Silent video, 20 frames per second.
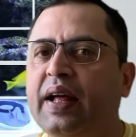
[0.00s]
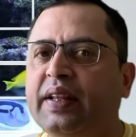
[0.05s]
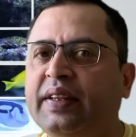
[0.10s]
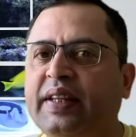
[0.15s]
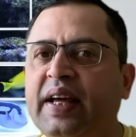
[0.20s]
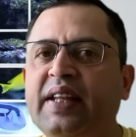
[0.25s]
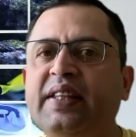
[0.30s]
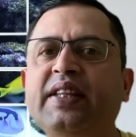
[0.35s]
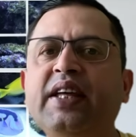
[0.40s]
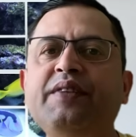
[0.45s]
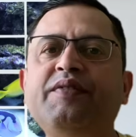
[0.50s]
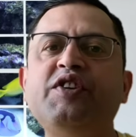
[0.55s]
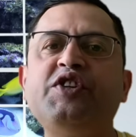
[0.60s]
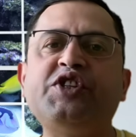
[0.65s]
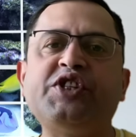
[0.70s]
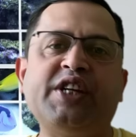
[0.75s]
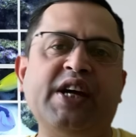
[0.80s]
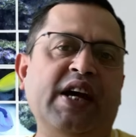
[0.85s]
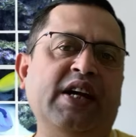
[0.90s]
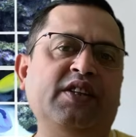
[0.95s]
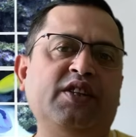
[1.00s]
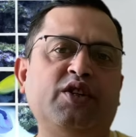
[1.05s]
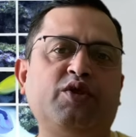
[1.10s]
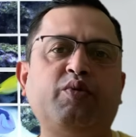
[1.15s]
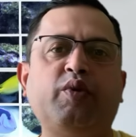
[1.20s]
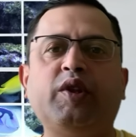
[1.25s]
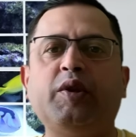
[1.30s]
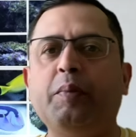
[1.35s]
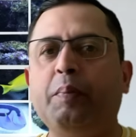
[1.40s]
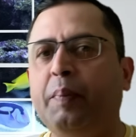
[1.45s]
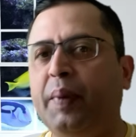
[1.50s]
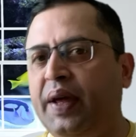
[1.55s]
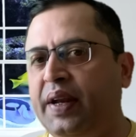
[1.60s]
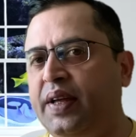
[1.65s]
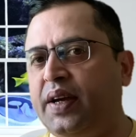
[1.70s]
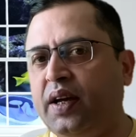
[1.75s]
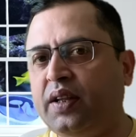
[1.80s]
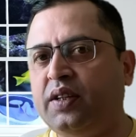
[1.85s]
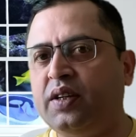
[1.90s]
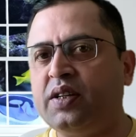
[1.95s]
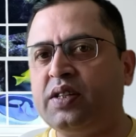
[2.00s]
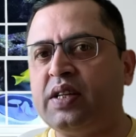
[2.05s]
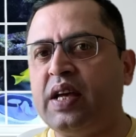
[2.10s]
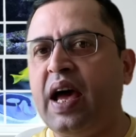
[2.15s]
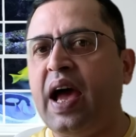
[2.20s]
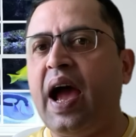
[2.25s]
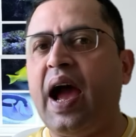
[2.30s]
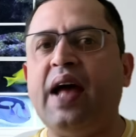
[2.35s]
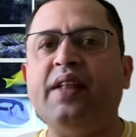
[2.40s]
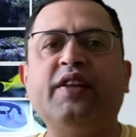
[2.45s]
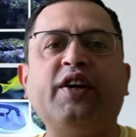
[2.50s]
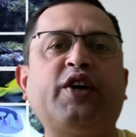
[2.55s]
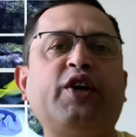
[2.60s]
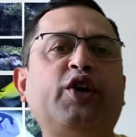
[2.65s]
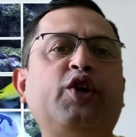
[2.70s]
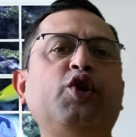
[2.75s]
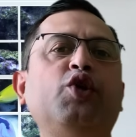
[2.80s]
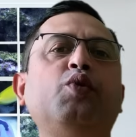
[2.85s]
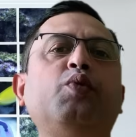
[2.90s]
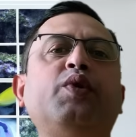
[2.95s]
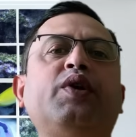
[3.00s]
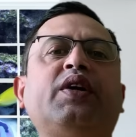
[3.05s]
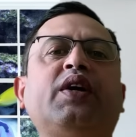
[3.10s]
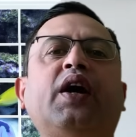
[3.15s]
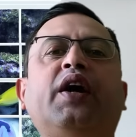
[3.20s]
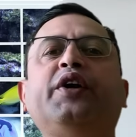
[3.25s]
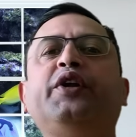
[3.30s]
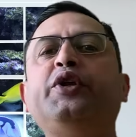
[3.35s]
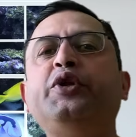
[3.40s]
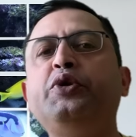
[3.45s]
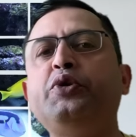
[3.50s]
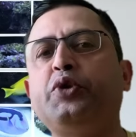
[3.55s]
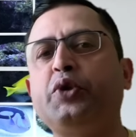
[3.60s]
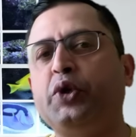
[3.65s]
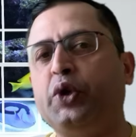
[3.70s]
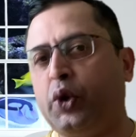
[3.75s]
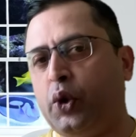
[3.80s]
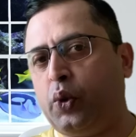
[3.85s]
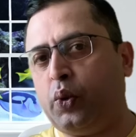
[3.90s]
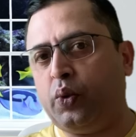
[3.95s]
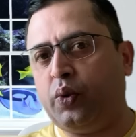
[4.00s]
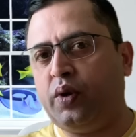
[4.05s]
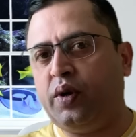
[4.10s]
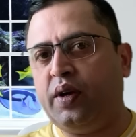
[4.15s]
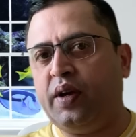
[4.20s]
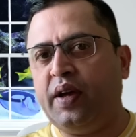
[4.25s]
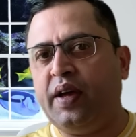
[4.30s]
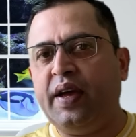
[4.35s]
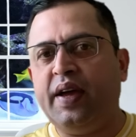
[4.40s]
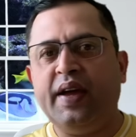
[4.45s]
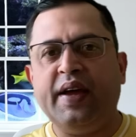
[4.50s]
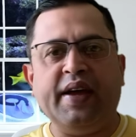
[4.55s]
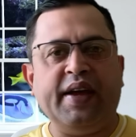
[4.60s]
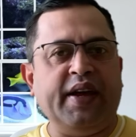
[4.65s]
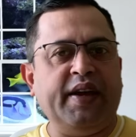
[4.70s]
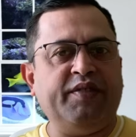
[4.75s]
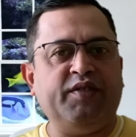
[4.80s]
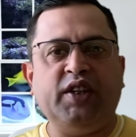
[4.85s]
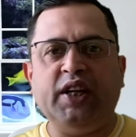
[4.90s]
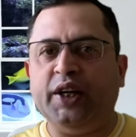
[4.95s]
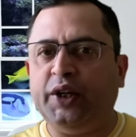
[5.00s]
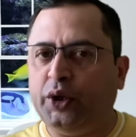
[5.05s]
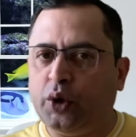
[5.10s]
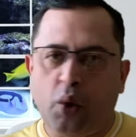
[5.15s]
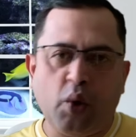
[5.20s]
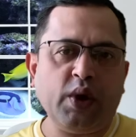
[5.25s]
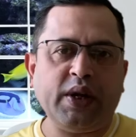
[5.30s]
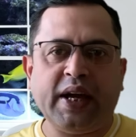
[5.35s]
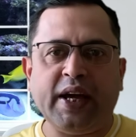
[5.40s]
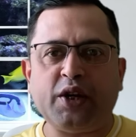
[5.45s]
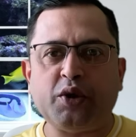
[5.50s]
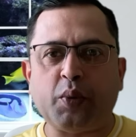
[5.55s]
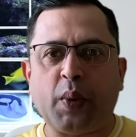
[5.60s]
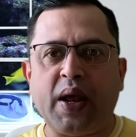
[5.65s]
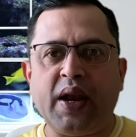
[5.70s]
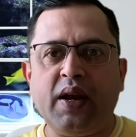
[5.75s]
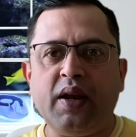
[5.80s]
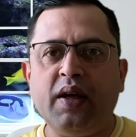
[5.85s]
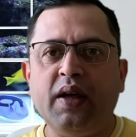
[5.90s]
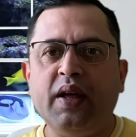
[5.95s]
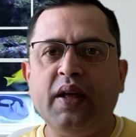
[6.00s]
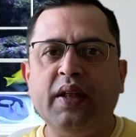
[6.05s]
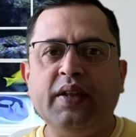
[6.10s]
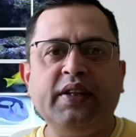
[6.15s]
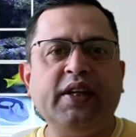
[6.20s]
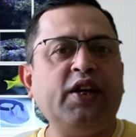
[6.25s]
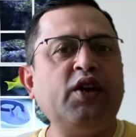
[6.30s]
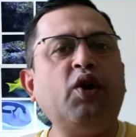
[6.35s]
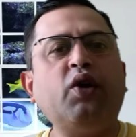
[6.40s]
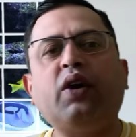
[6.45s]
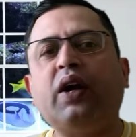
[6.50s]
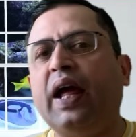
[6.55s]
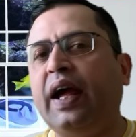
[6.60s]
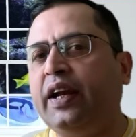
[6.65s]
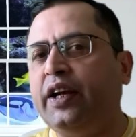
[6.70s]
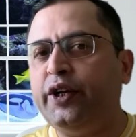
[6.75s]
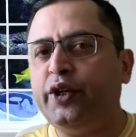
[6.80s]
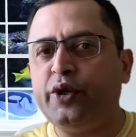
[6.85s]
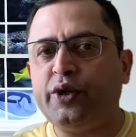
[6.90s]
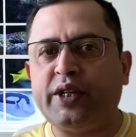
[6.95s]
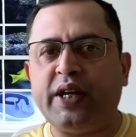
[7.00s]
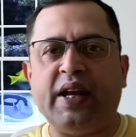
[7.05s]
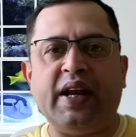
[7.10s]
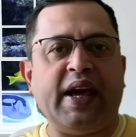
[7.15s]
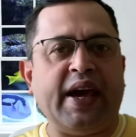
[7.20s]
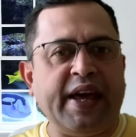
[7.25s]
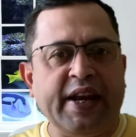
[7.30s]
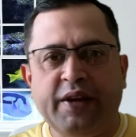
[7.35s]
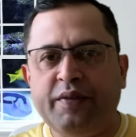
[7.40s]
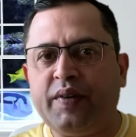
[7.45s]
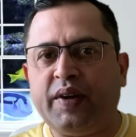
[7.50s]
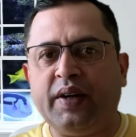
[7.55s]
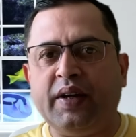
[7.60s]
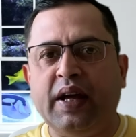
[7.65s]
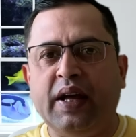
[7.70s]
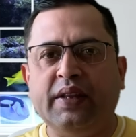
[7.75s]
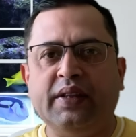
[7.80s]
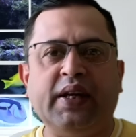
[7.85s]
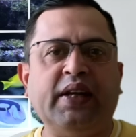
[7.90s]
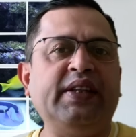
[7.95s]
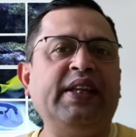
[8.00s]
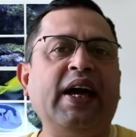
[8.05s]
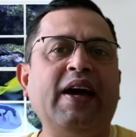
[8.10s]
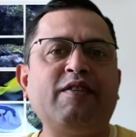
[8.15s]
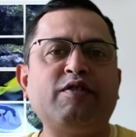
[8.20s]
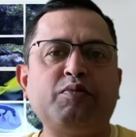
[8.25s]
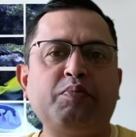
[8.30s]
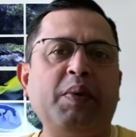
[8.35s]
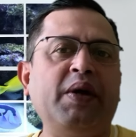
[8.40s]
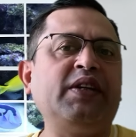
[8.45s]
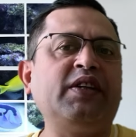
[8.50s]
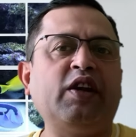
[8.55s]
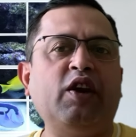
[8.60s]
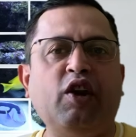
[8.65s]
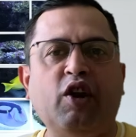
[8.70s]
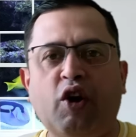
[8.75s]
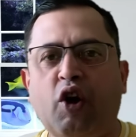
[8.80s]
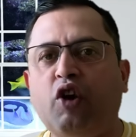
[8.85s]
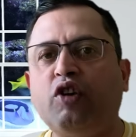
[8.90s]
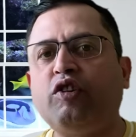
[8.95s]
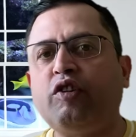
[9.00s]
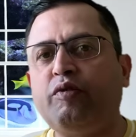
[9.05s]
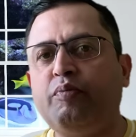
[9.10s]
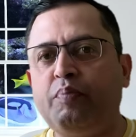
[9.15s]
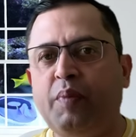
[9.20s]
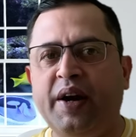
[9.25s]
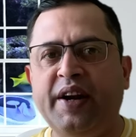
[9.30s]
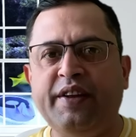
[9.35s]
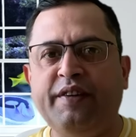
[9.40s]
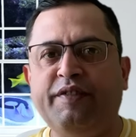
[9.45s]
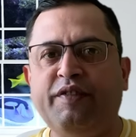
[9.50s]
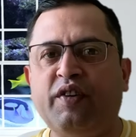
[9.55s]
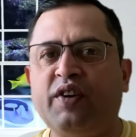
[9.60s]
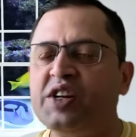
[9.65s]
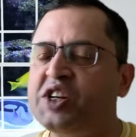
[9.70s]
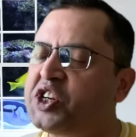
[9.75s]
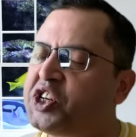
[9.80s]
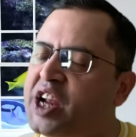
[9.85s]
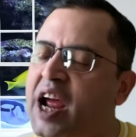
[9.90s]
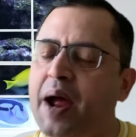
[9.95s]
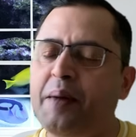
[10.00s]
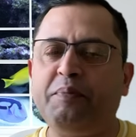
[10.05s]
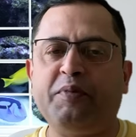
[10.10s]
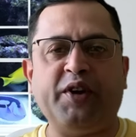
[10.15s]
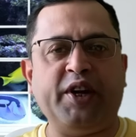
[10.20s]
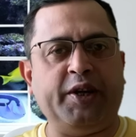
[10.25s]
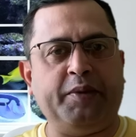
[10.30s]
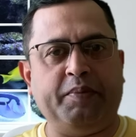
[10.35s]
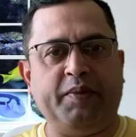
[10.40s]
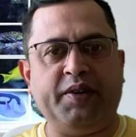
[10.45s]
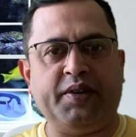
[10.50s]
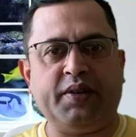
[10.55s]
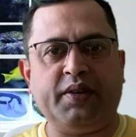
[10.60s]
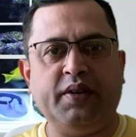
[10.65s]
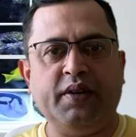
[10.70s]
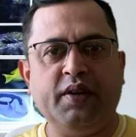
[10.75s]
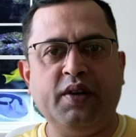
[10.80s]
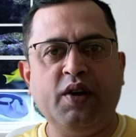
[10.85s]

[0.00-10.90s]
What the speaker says: Then they will share this with many others and the queue would continue to grow. If they don't get well, they are not likely to tell anyone that they have spent a lot of money for a sham treatment.